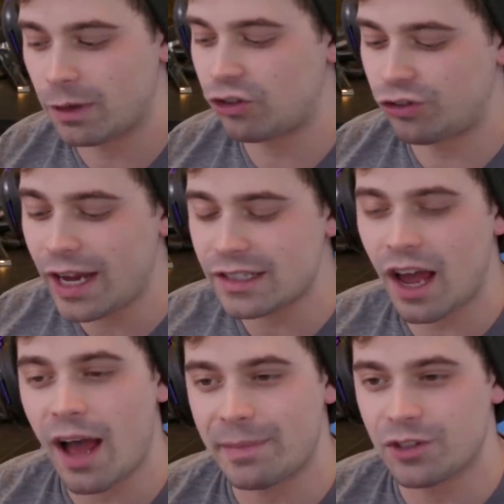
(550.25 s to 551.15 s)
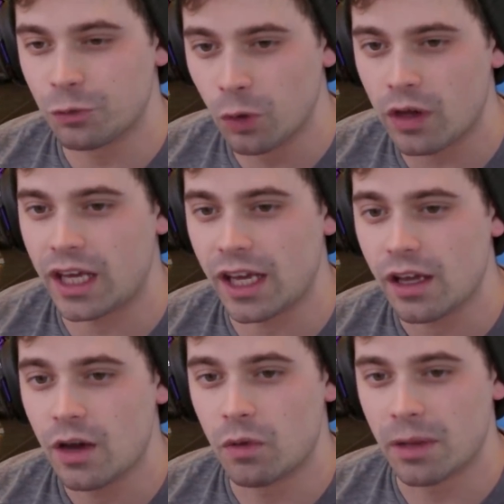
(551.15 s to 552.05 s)
but Shane Top is a rookie
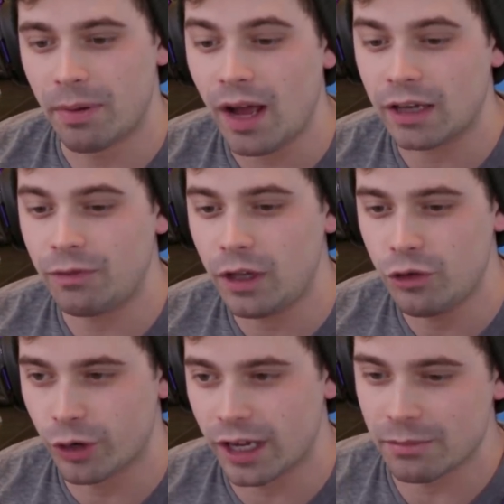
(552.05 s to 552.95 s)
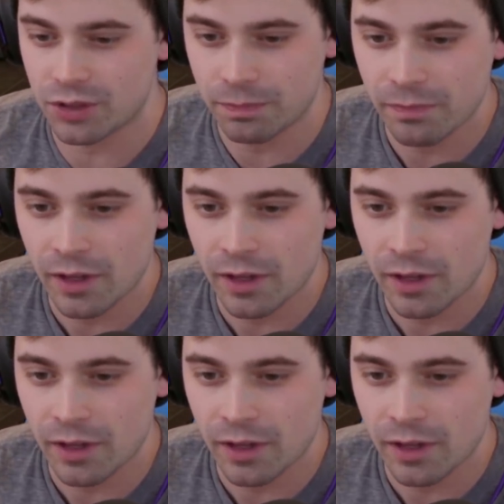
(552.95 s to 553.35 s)
with a pocket full of dreams.